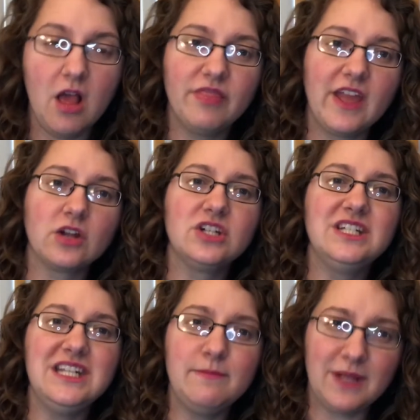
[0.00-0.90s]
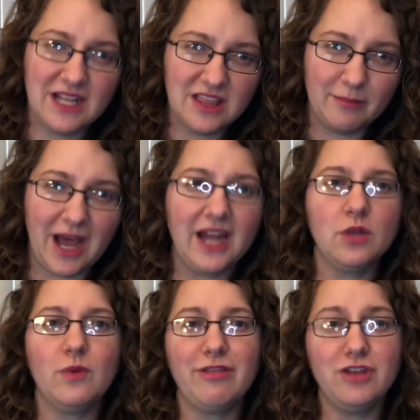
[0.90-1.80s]
They're deep in the body
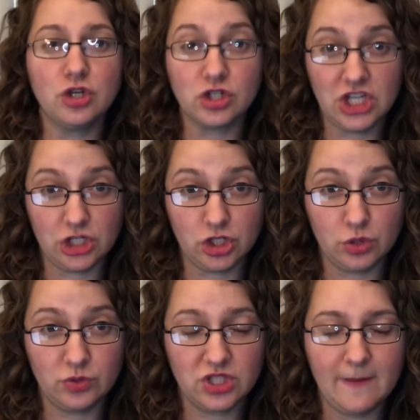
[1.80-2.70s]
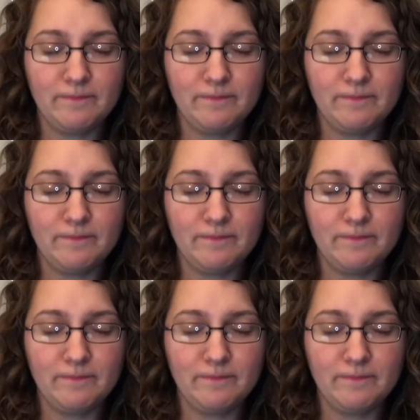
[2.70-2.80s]
within your tissues.